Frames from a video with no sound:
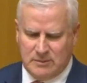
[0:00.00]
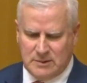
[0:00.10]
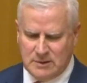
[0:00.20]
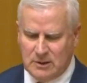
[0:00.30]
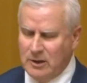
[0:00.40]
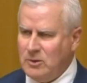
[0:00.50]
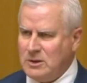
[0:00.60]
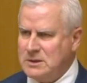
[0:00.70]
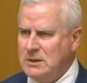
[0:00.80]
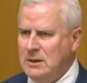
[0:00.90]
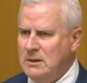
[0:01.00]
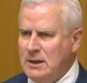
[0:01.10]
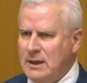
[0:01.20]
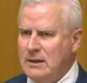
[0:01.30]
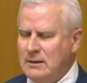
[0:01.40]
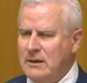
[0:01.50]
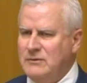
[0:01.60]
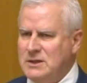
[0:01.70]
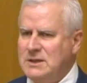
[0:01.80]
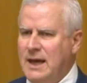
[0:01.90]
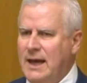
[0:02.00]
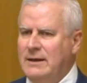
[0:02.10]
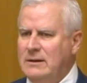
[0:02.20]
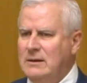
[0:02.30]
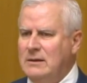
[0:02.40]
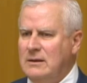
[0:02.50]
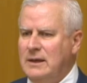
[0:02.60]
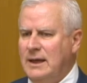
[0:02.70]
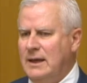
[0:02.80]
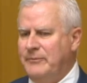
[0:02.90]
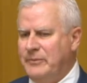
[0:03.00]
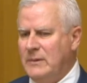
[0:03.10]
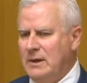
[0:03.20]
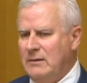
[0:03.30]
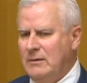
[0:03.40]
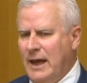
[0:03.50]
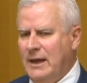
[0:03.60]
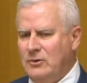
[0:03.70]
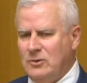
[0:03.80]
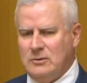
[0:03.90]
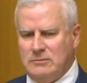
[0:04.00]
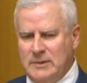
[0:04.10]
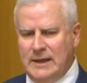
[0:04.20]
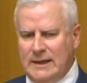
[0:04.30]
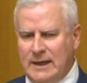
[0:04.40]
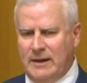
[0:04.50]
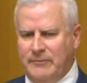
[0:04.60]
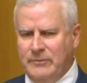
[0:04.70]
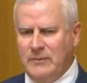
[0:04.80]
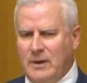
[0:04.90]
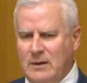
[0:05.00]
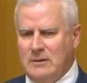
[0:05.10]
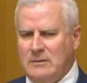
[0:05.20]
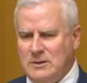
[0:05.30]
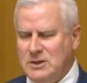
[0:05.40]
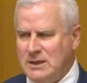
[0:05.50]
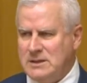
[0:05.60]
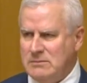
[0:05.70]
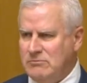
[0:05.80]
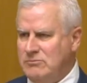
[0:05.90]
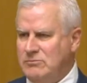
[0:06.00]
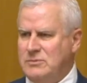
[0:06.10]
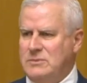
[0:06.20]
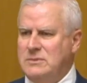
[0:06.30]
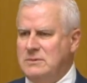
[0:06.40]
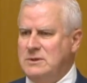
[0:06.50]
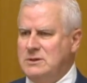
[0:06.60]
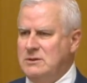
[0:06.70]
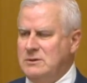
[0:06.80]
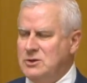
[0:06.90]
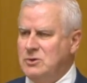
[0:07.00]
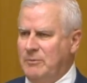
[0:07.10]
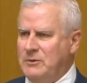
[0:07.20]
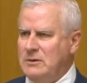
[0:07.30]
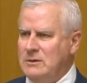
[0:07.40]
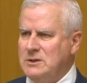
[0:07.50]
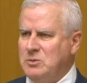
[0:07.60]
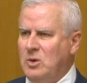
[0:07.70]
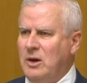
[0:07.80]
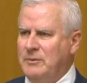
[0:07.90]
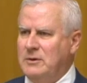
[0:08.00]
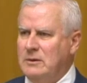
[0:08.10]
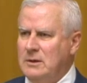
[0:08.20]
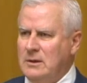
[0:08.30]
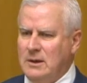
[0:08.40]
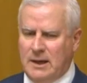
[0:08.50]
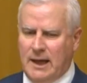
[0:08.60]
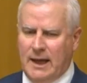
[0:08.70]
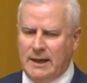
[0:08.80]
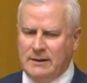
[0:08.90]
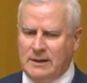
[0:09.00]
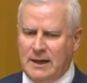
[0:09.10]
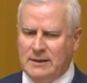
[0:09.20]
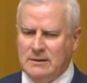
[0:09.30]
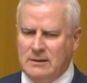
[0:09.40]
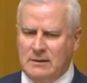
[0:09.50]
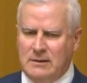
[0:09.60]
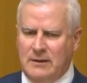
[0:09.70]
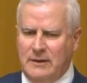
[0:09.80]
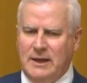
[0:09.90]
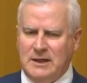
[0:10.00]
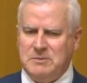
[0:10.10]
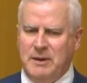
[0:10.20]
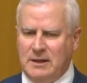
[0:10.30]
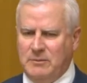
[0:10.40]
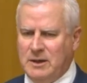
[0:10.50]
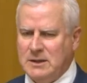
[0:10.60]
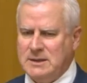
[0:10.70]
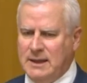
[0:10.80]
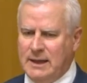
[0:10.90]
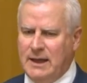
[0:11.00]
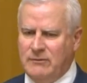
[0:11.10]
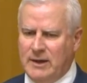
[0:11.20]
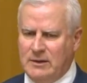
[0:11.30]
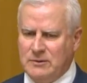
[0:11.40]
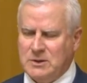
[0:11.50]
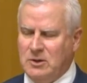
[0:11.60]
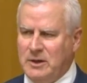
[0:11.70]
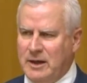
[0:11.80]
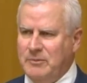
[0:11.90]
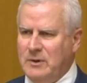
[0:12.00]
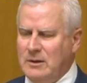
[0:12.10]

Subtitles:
likewise. They've just had their annual income just stripped, just wiped, and yet they're then expected, because their land value has gone up,